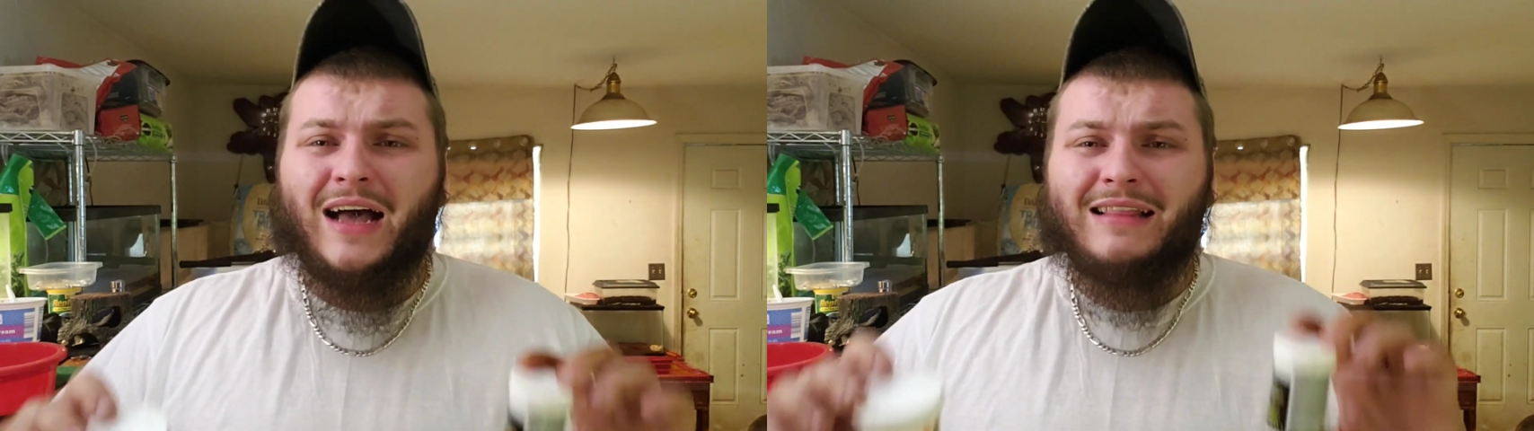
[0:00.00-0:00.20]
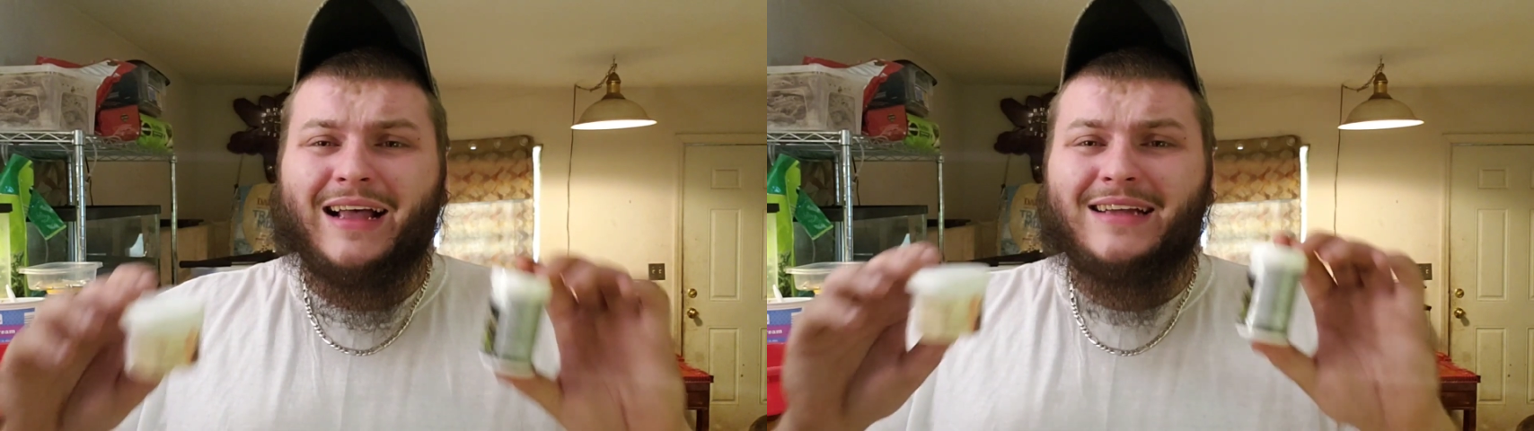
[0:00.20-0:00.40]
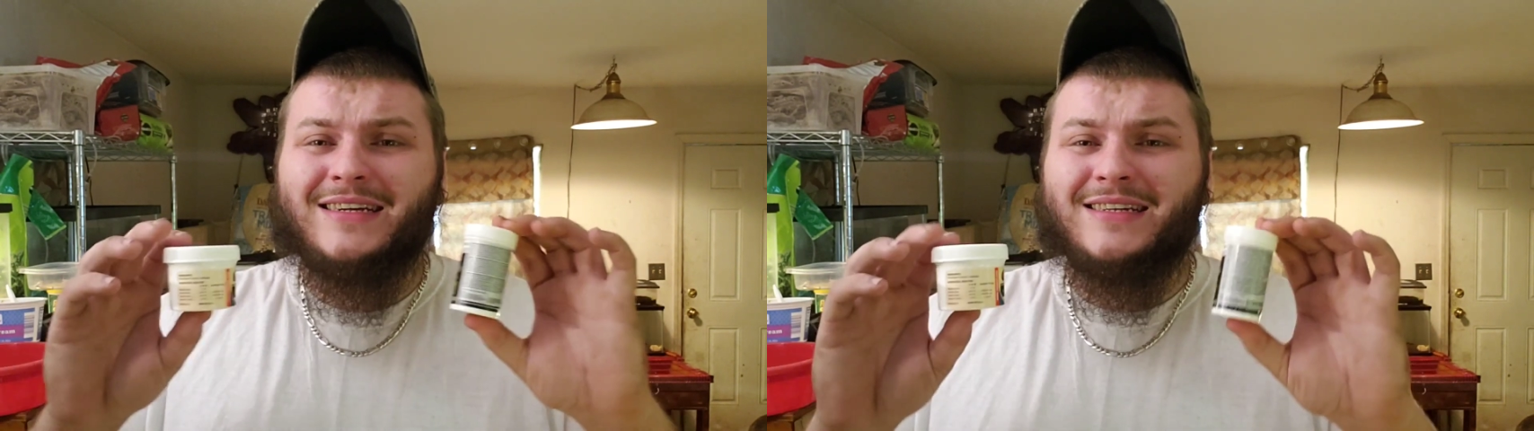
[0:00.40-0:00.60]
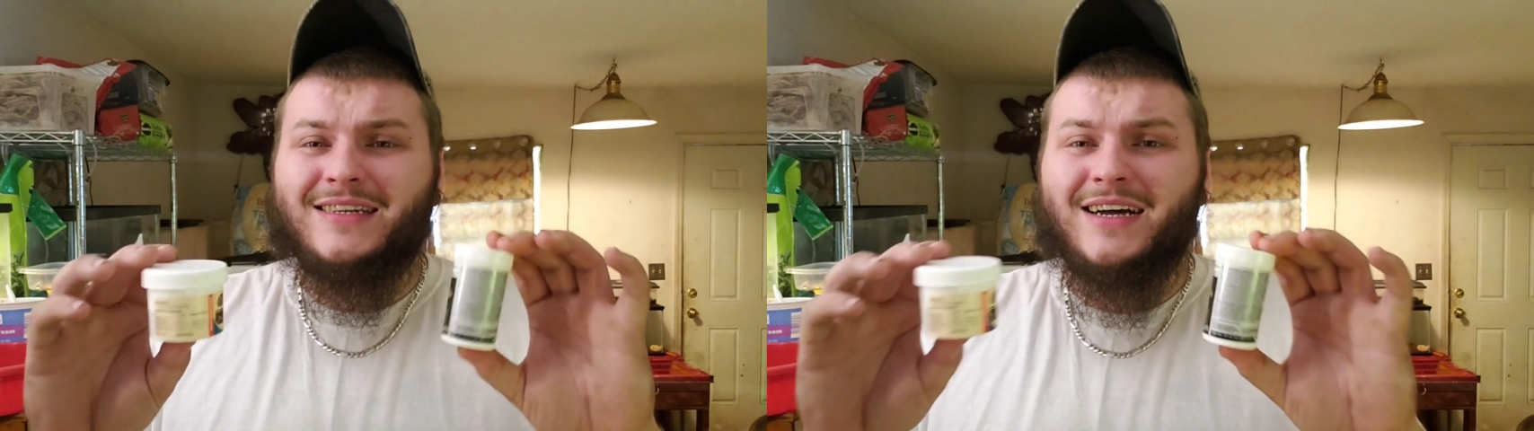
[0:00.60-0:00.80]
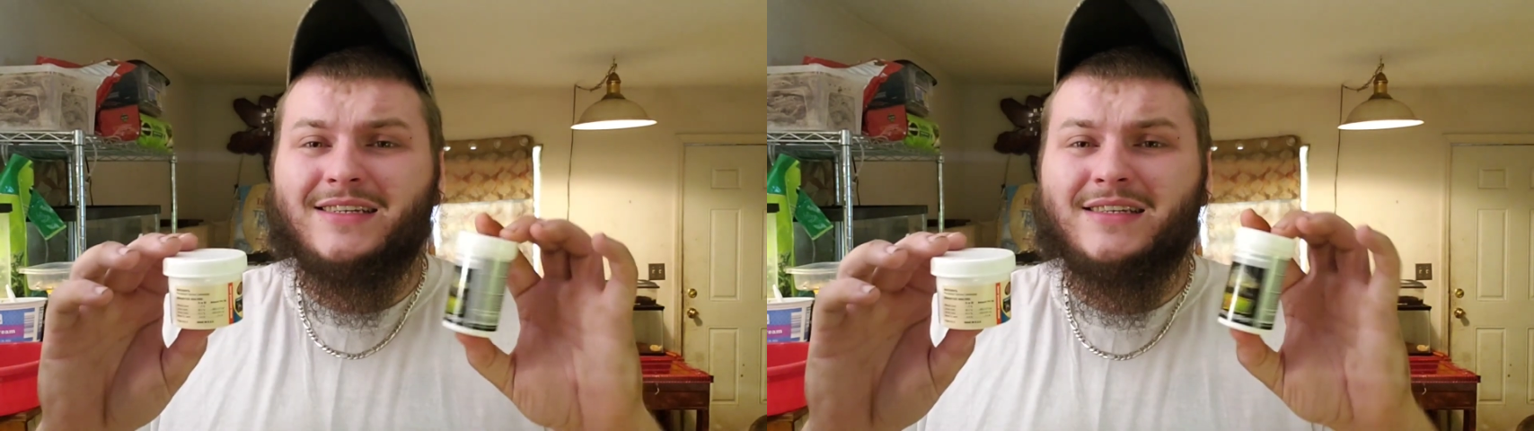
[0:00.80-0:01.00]
I like to
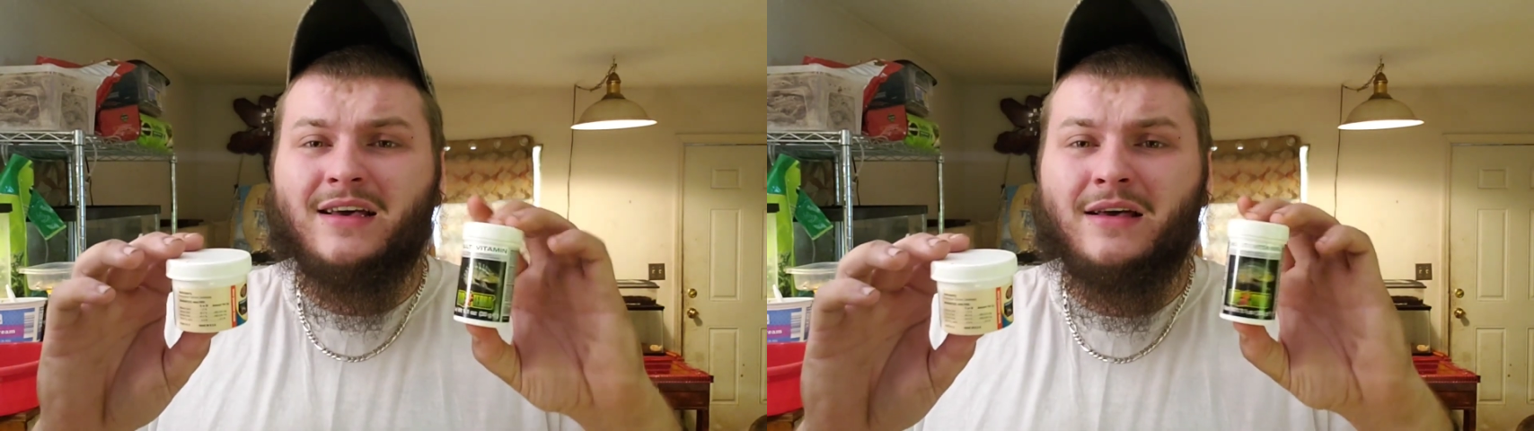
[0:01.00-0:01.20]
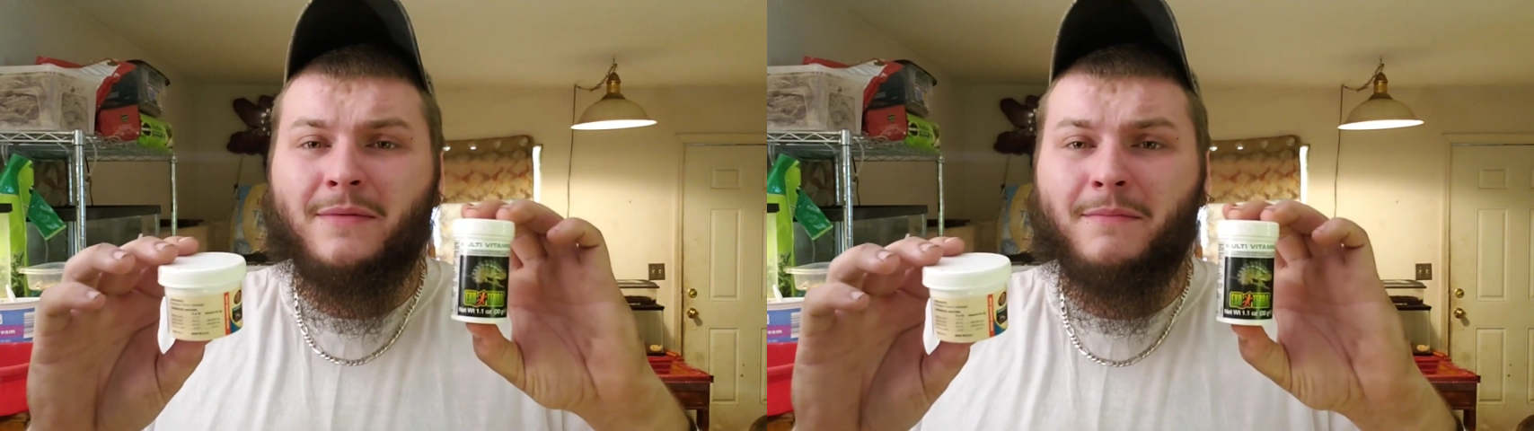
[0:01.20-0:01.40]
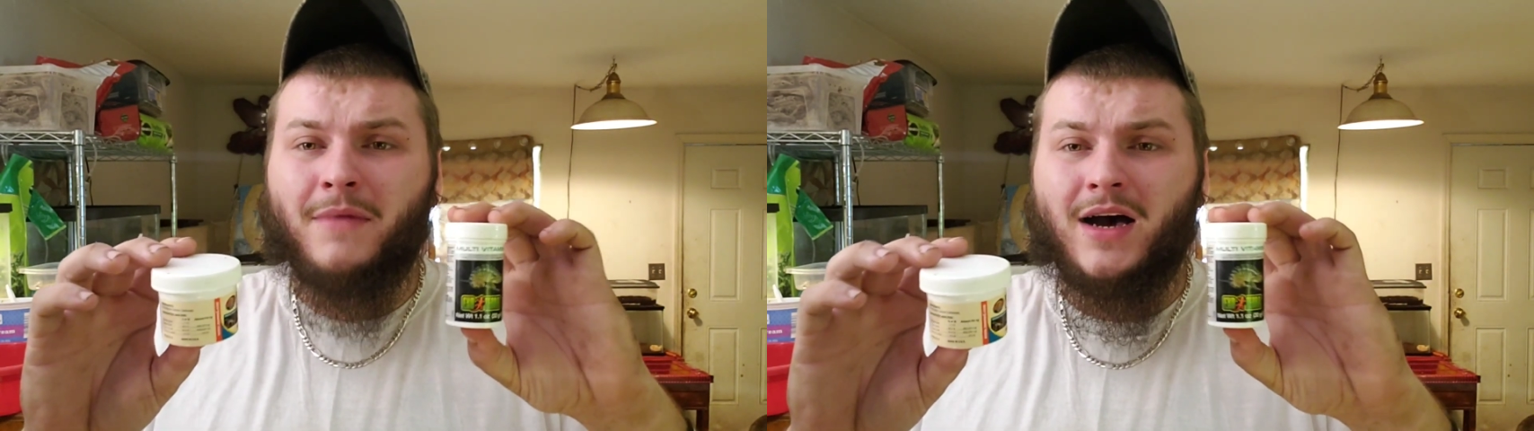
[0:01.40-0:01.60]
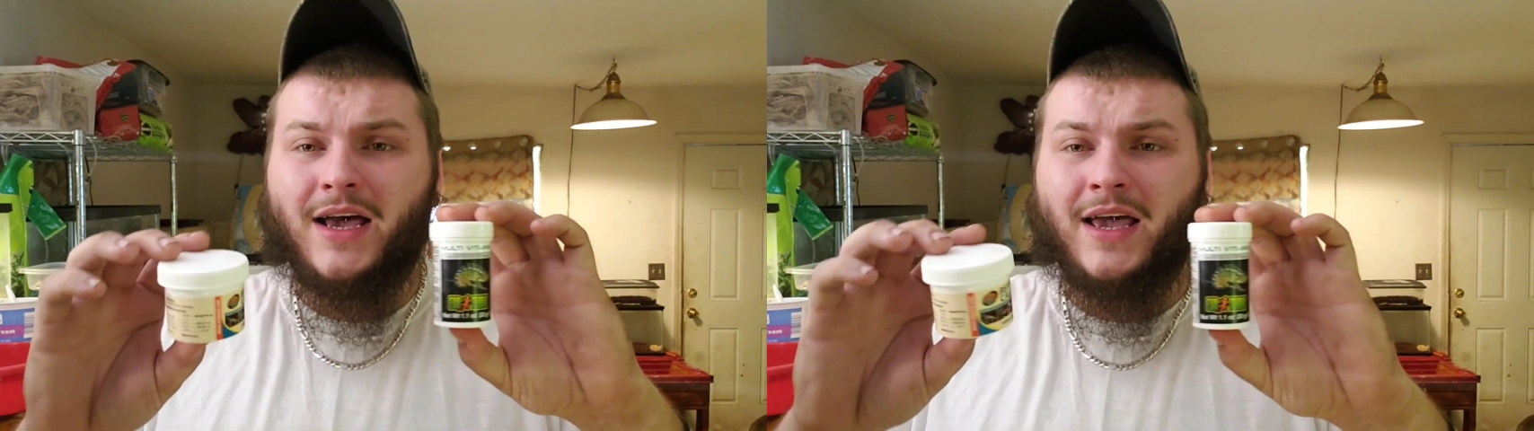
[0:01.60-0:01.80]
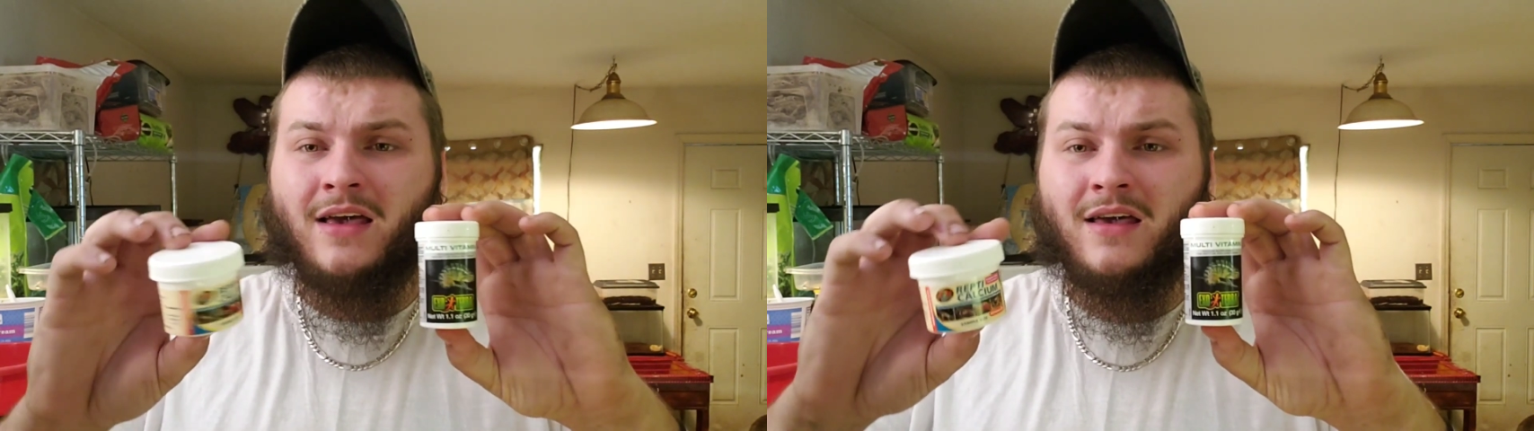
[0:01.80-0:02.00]
dust
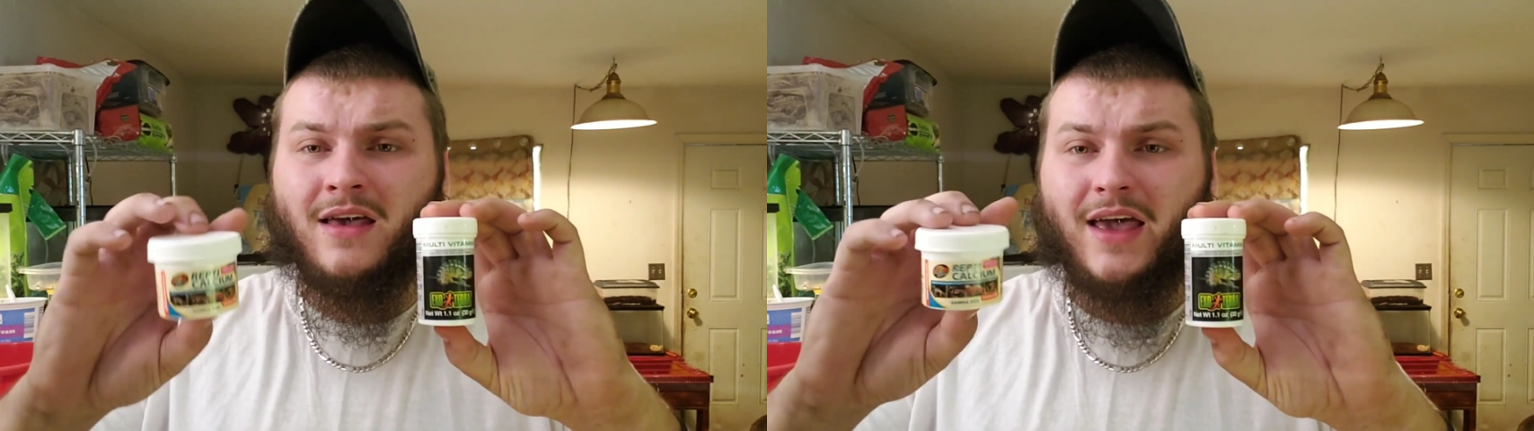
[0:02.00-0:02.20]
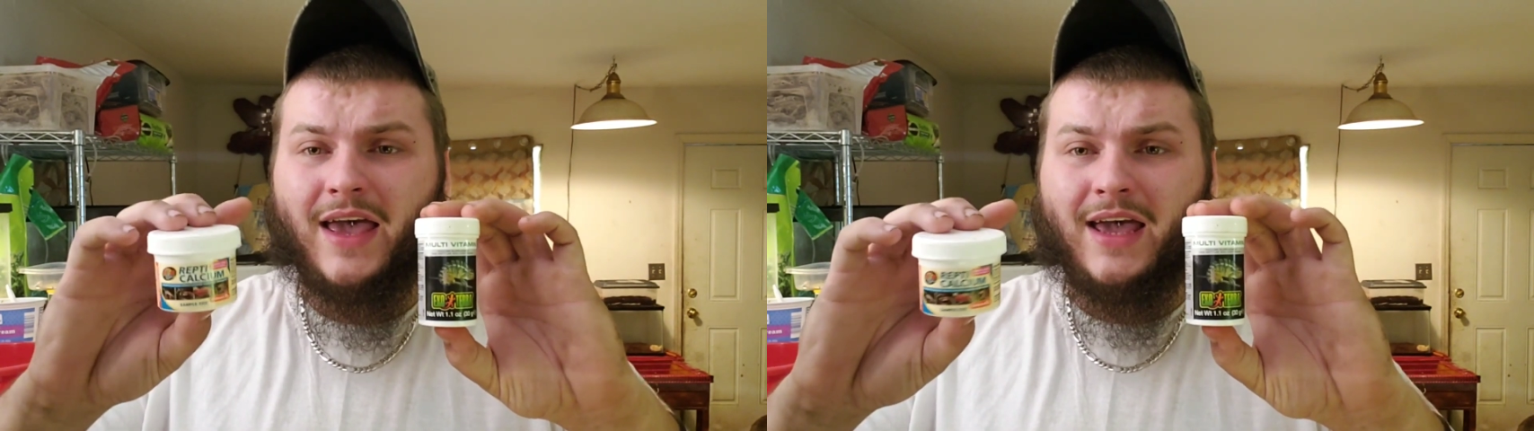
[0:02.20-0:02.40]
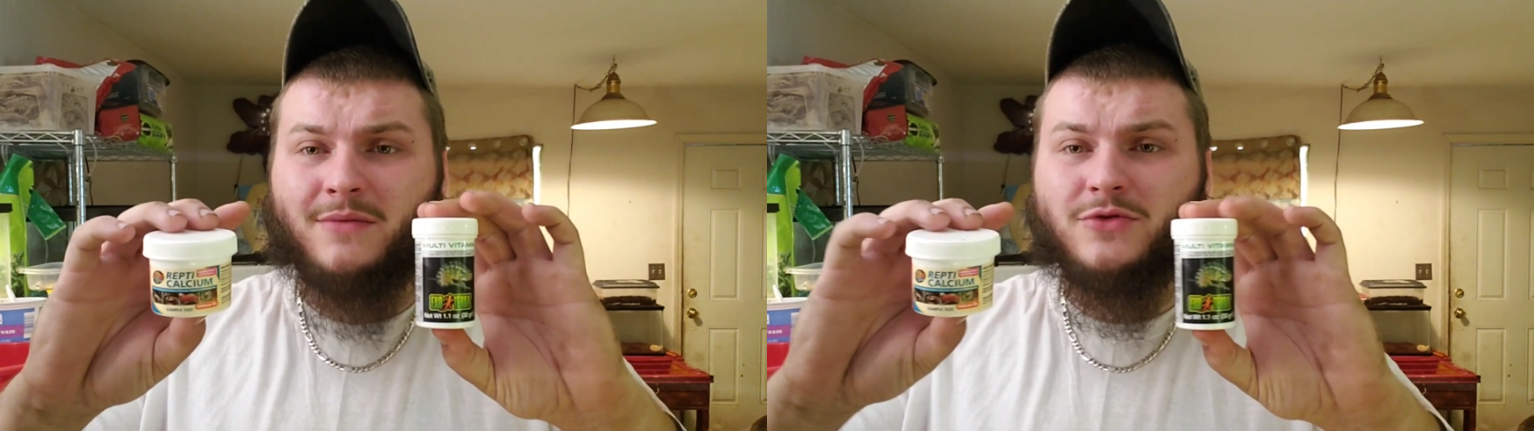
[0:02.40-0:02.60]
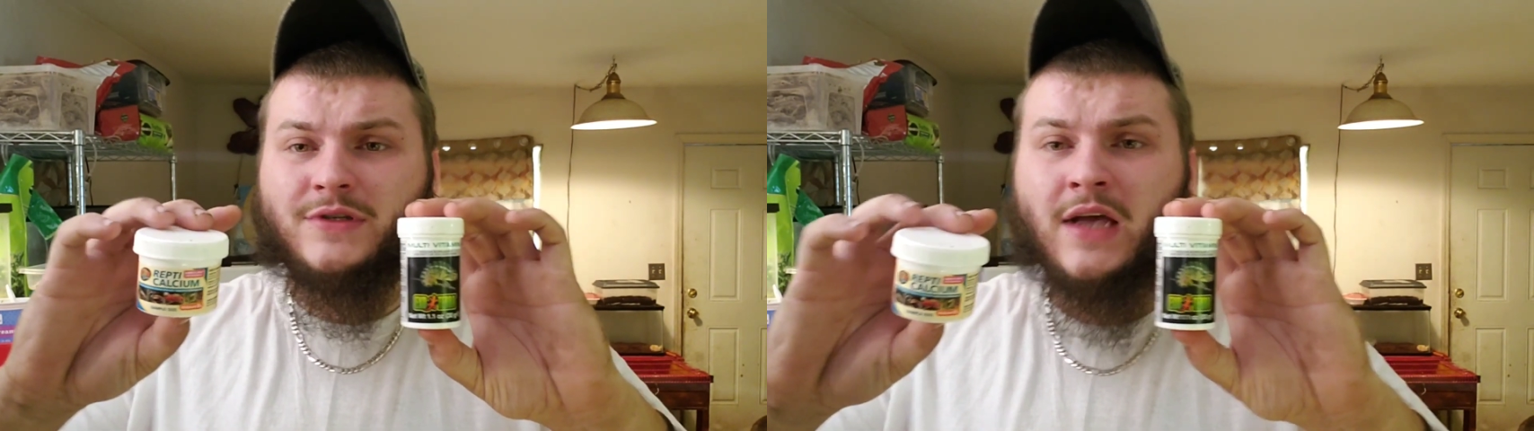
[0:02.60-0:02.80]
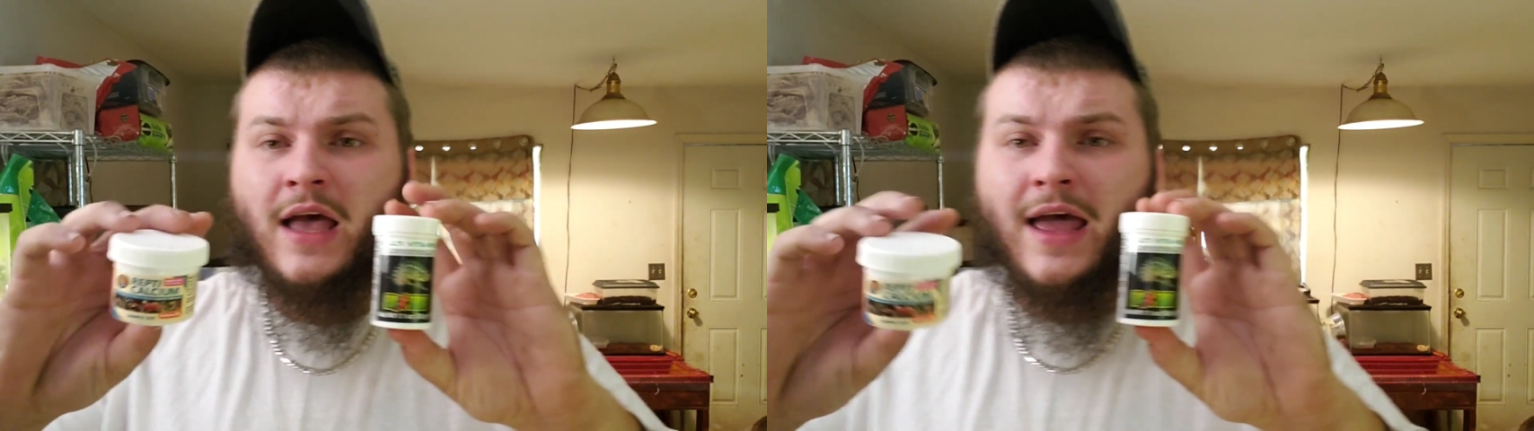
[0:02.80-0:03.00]
my
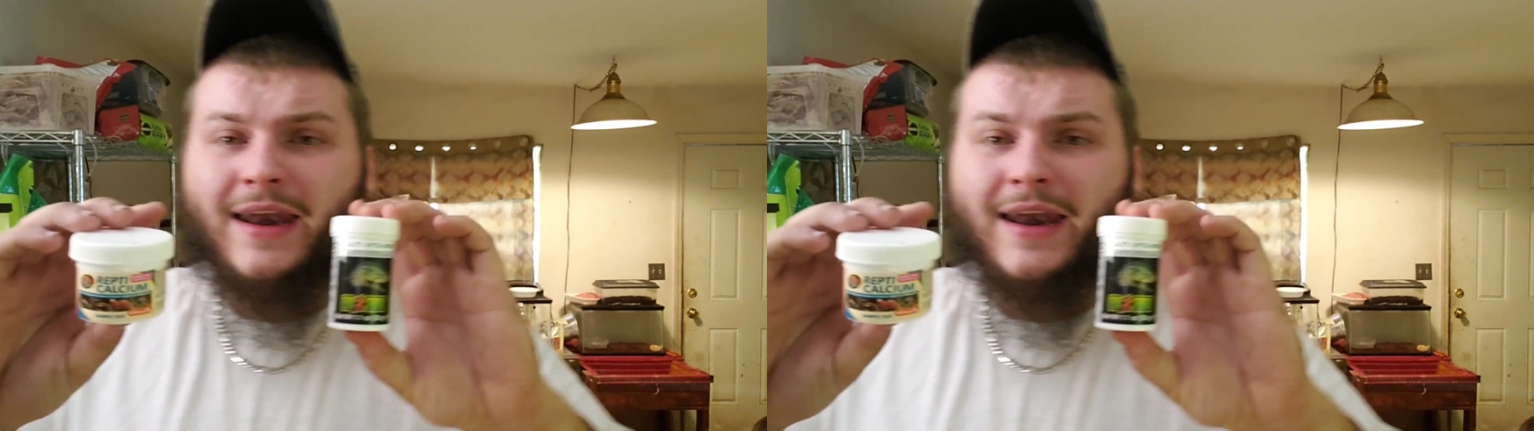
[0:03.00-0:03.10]
animals.